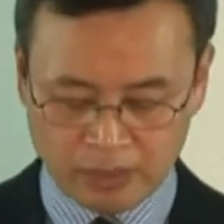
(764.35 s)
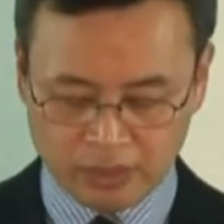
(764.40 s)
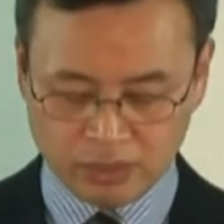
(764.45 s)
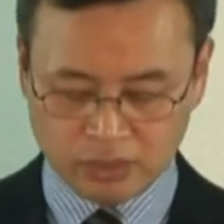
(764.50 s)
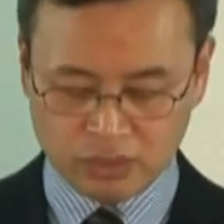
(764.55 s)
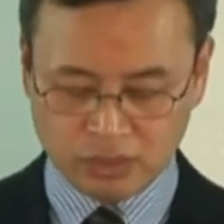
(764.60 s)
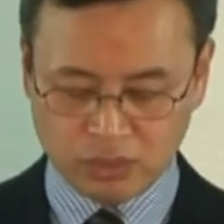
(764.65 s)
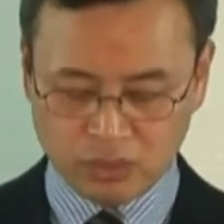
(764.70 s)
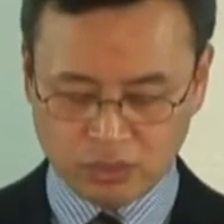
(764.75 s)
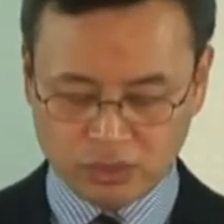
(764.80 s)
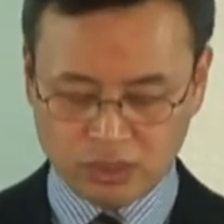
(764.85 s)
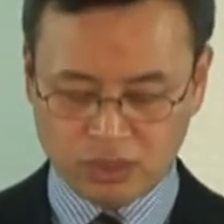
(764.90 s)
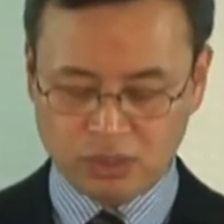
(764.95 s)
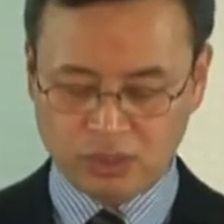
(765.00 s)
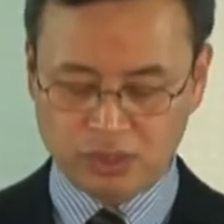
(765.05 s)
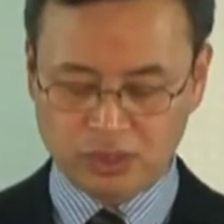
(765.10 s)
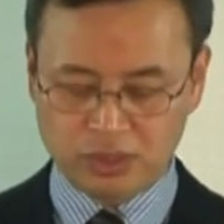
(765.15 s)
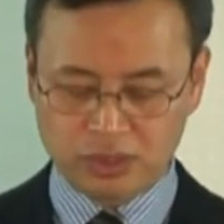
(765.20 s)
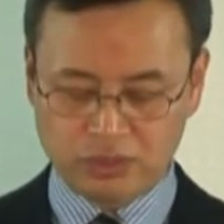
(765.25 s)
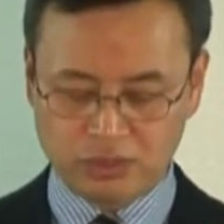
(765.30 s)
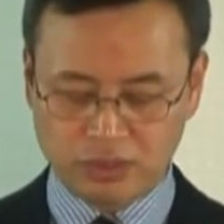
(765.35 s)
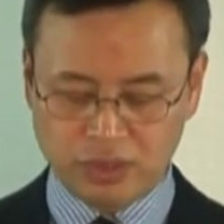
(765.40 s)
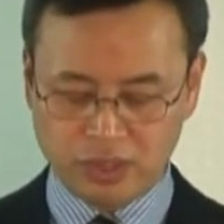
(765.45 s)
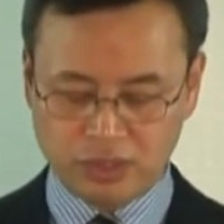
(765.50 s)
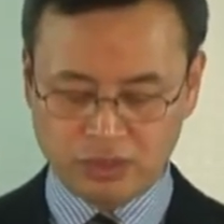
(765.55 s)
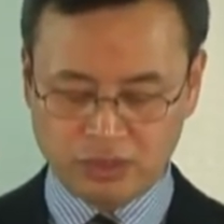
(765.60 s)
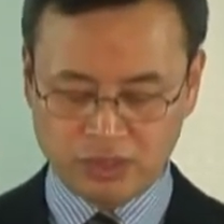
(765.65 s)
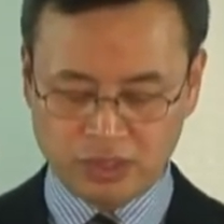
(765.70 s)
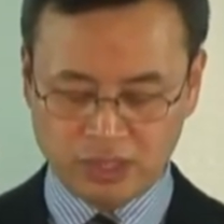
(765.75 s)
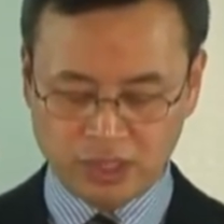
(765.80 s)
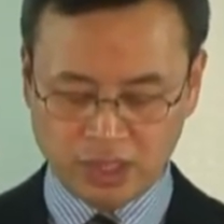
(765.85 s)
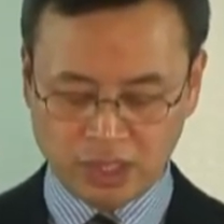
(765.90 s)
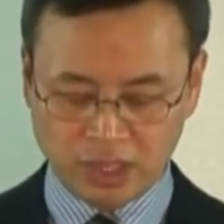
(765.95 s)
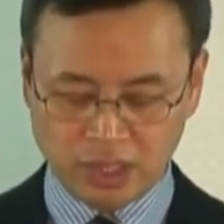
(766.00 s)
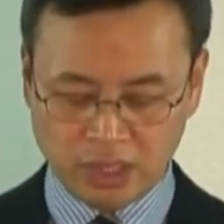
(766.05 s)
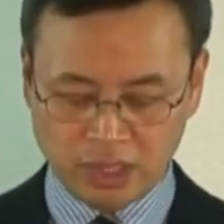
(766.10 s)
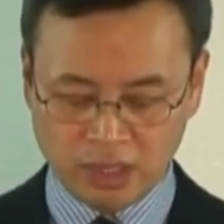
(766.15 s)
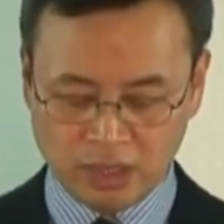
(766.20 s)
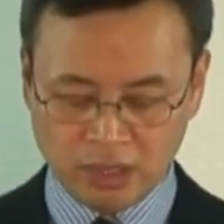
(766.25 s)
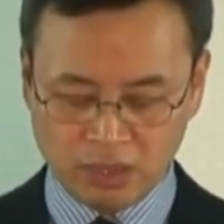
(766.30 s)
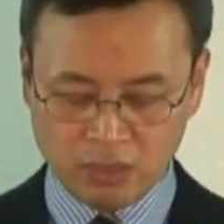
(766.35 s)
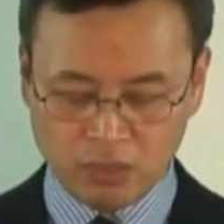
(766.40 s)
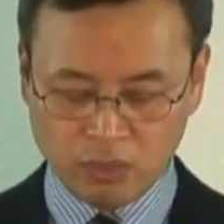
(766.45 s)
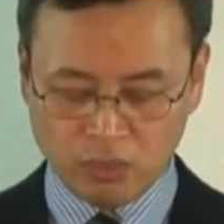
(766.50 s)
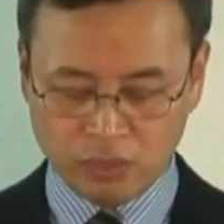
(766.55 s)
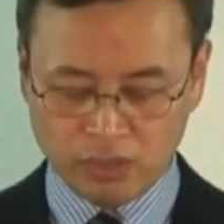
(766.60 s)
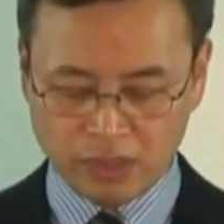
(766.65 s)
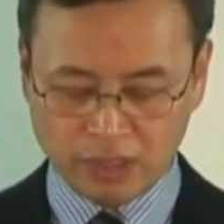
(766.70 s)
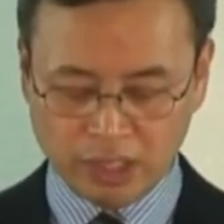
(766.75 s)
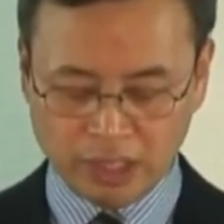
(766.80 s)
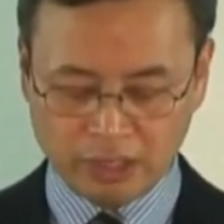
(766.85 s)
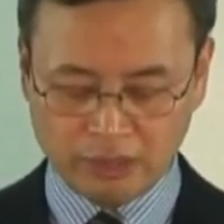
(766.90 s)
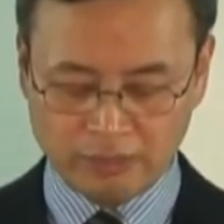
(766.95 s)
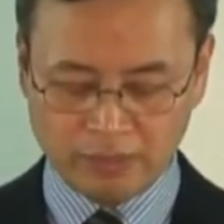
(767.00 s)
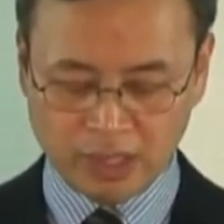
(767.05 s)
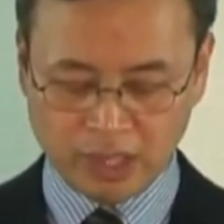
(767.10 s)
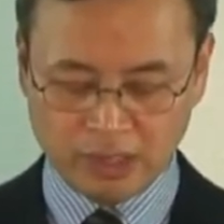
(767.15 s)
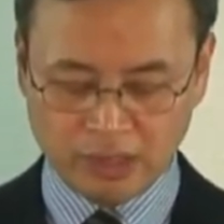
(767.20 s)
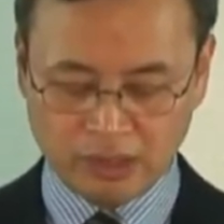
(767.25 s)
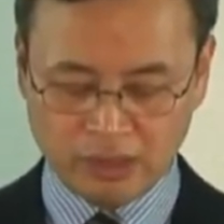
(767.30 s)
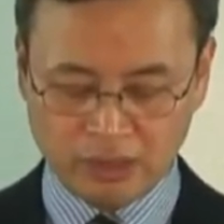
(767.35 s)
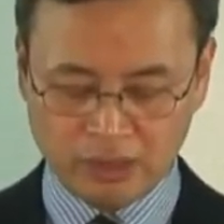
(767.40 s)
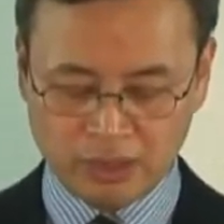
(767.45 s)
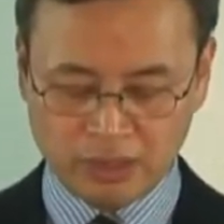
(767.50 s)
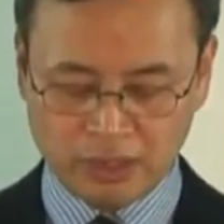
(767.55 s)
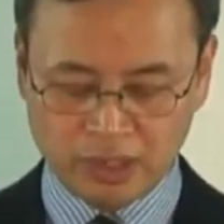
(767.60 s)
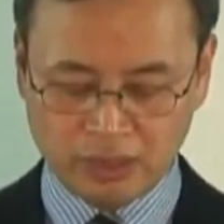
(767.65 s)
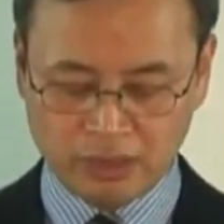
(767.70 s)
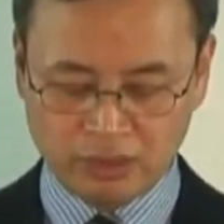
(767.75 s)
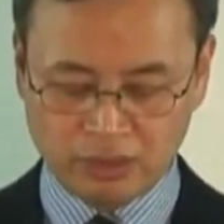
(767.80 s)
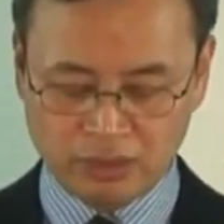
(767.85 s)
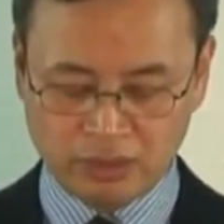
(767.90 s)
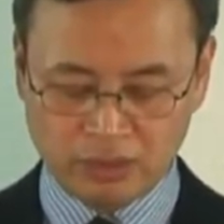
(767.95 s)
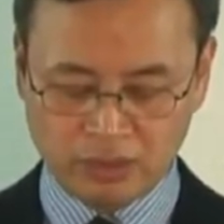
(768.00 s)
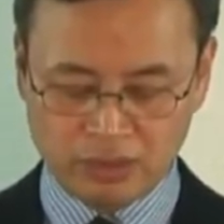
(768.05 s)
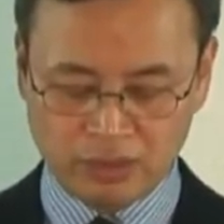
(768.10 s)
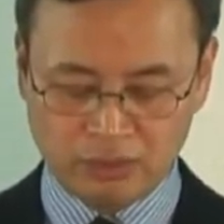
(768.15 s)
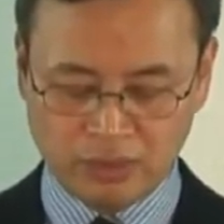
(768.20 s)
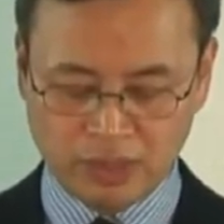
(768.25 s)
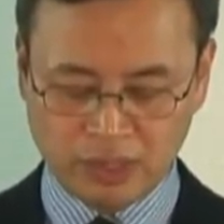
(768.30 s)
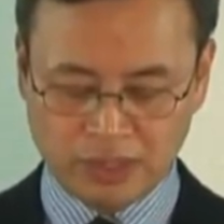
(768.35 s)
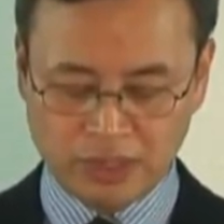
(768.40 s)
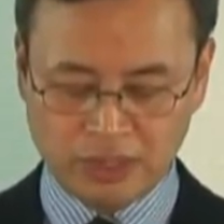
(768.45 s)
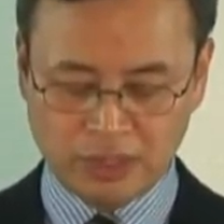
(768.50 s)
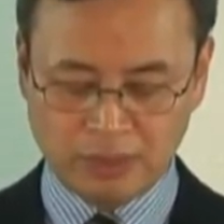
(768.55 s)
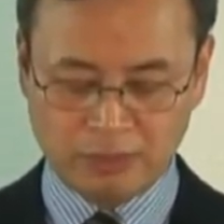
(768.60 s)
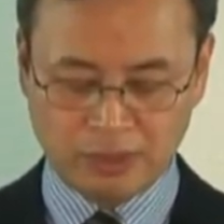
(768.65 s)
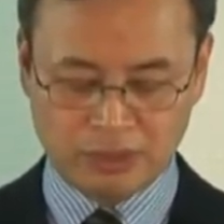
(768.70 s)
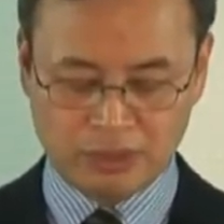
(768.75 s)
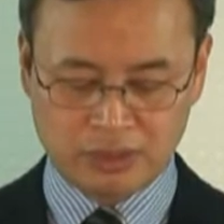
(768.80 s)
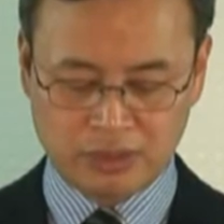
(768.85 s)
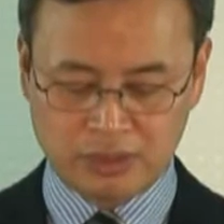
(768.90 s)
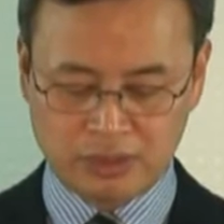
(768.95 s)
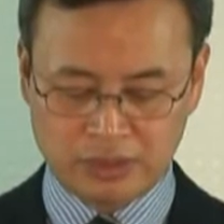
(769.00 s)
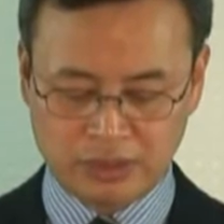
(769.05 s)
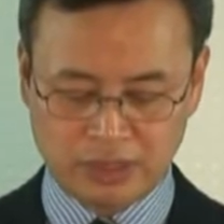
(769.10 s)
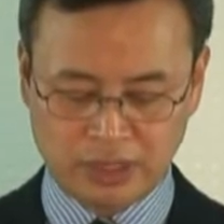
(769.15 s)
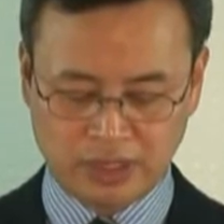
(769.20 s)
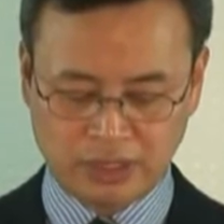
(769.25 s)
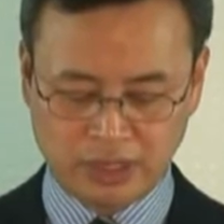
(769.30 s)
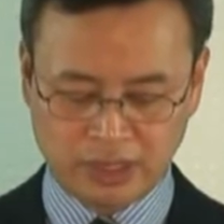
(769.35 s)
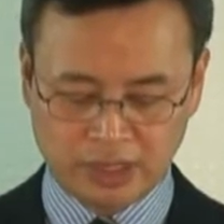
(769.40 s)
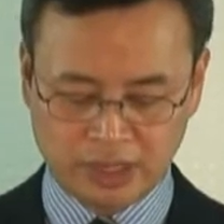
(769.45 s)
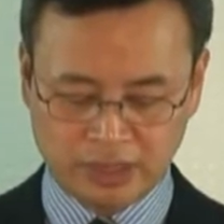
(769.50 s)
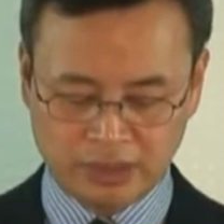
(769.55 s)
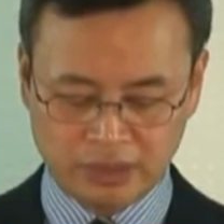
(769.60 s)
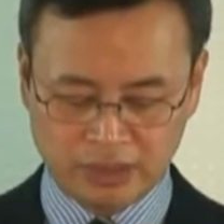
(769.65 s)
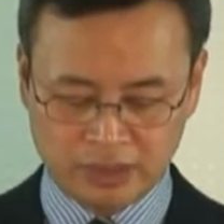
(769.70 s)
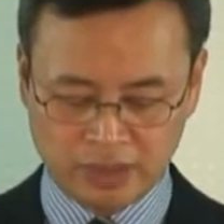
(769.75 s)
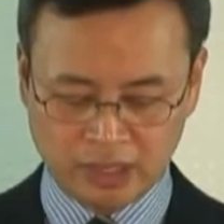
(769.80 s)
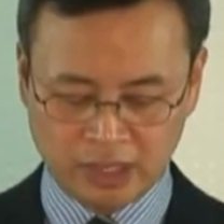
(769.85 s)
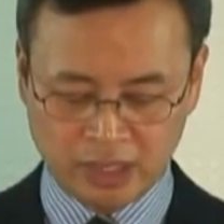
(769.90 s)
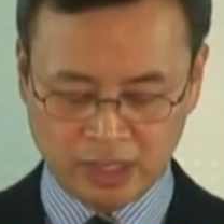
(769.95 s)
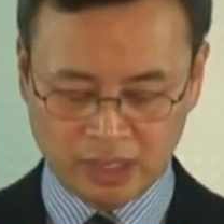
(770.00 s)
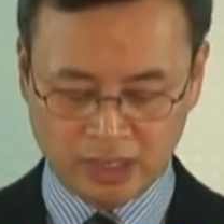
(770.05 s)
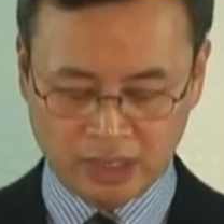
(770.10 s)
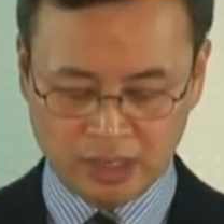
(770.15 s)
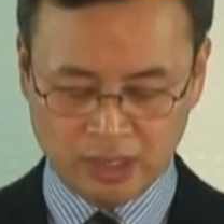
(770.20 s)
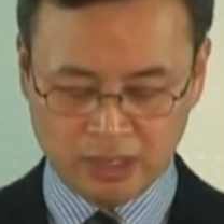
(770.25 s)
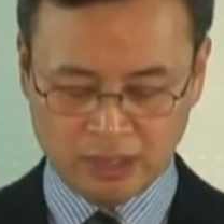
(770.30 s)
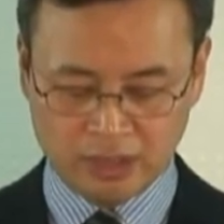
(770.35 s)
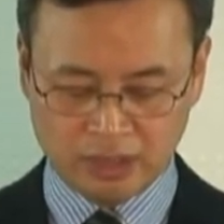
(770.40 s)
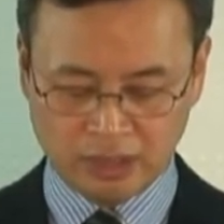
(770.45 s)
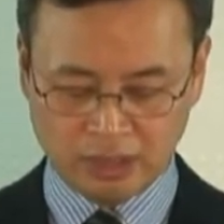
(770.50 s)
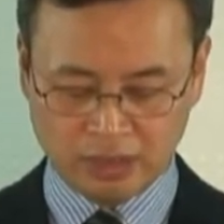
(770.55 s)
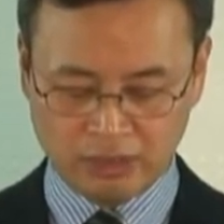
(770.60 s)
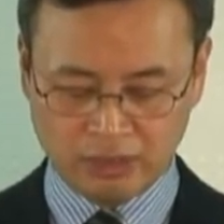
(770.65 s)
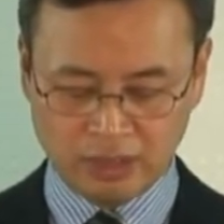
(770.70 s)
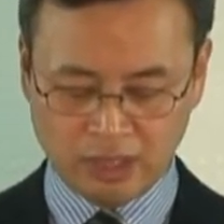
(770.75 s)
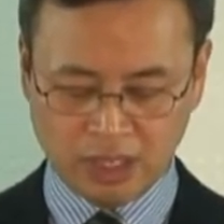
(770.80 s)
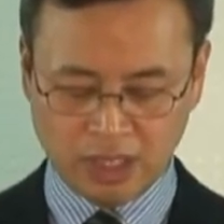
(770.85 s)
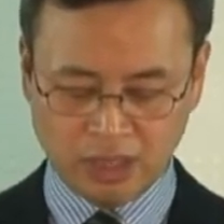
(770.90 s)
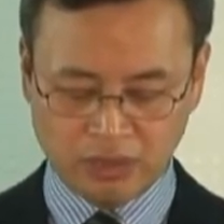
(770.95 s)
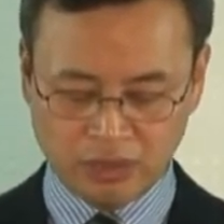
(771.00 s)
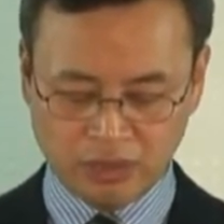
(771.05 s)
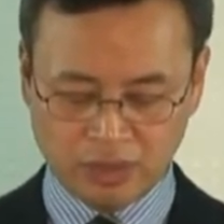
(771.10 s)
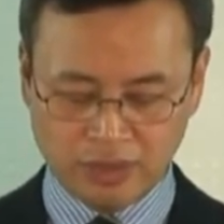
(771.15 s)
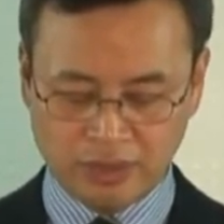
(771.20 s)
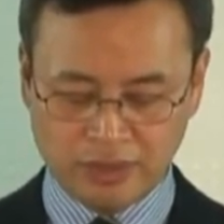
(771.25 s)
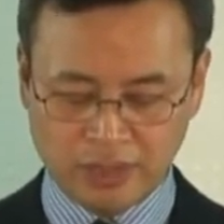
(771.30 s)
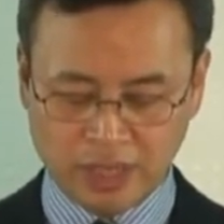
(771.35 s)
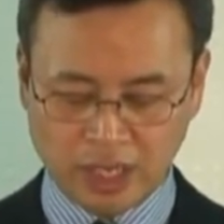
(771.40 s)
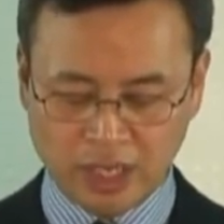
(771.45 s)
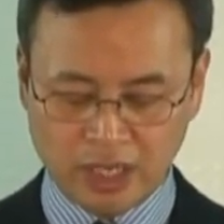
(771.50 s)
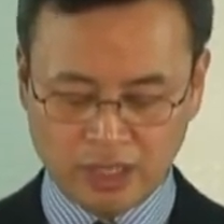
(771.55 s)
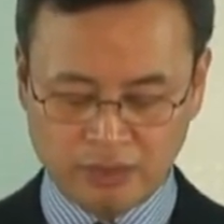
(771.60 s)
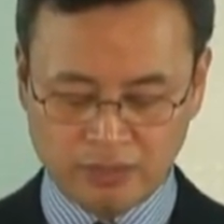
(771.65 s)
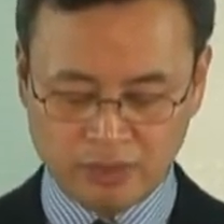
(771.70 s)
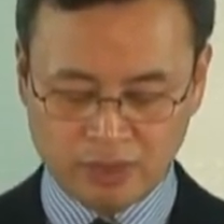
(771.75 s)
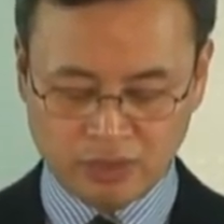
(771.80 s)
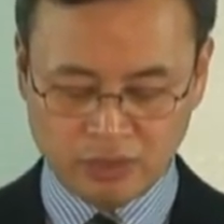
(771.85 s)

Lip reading: which you heard was coming and now is in the world already.